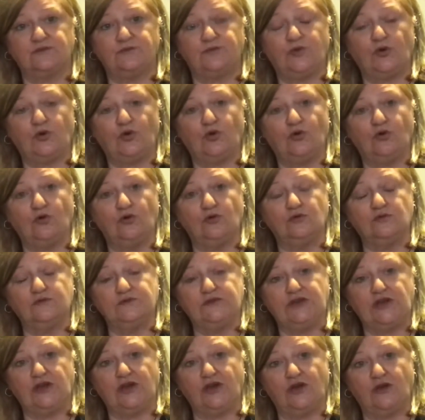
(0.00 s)
Paul,
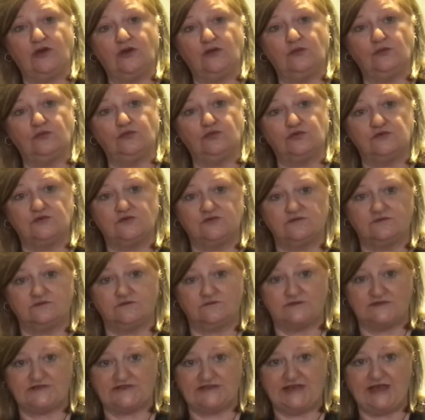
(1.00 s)
you know, we'll
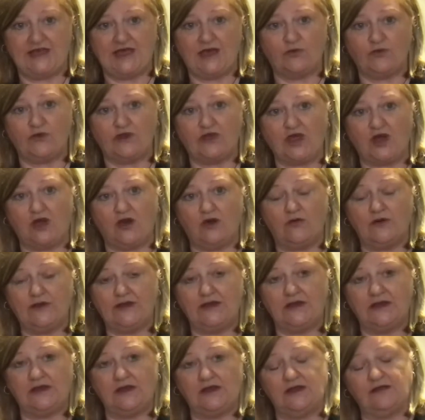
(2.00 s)
see how we're going.